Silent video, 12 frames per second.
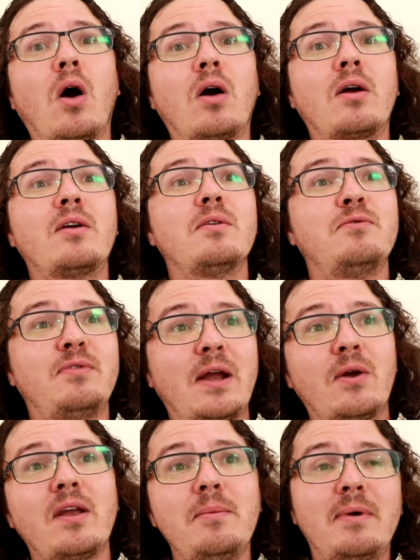are
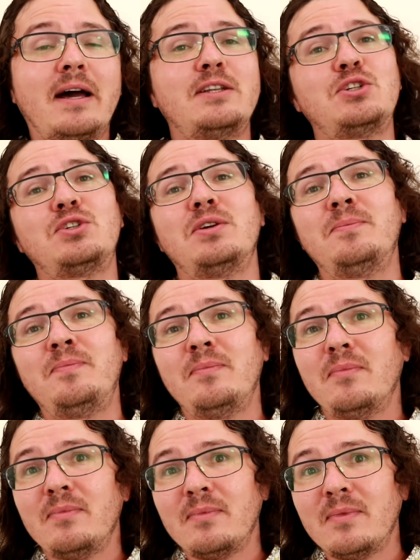very much
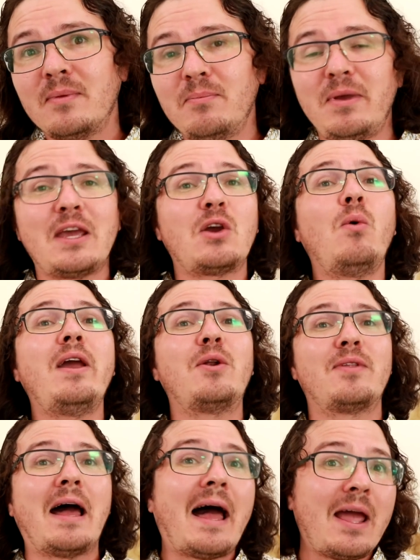Bitcoin or
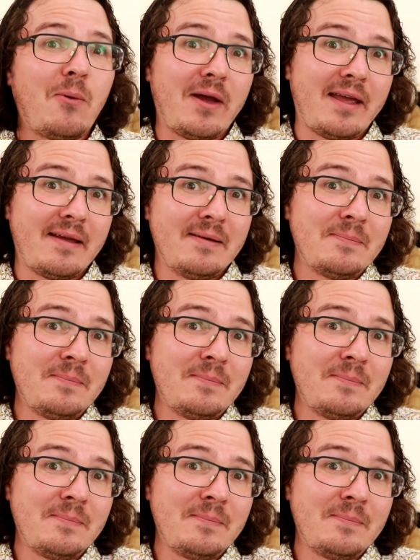the highway.